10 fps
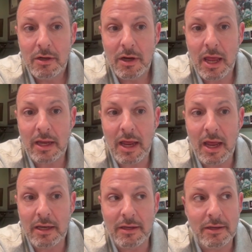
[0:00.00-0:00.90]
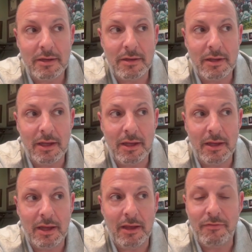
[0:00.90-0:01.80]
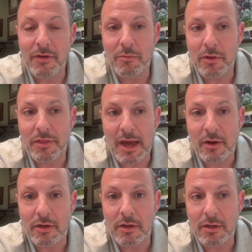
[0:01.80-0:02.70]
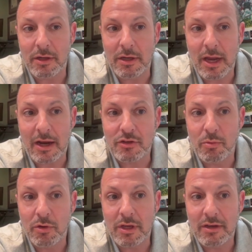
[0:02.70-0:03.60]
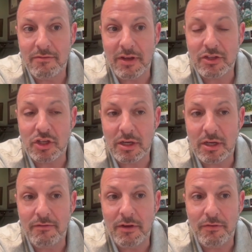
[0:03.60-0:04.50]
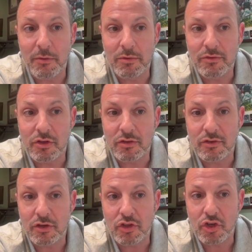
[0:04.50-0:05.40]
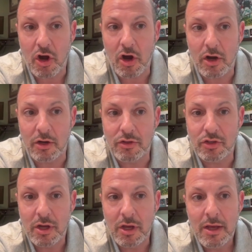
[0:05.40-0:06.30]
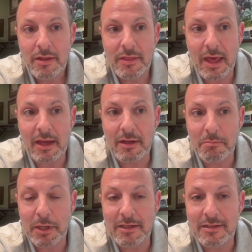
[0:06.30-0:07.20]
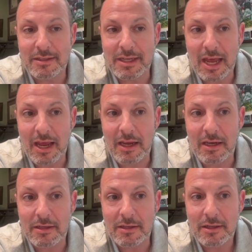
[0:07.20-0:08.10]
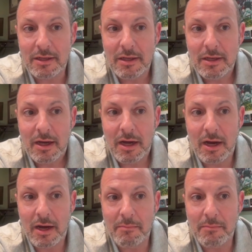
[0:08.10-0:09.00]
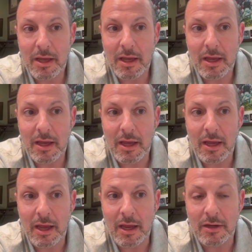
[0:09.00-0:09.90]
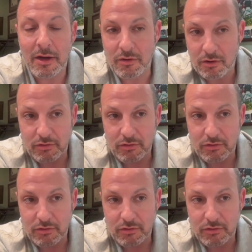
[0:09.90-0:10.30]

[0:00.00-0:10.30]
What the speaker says: and even without an actual conviction, even if it was just a charge, they could be detained, um, and under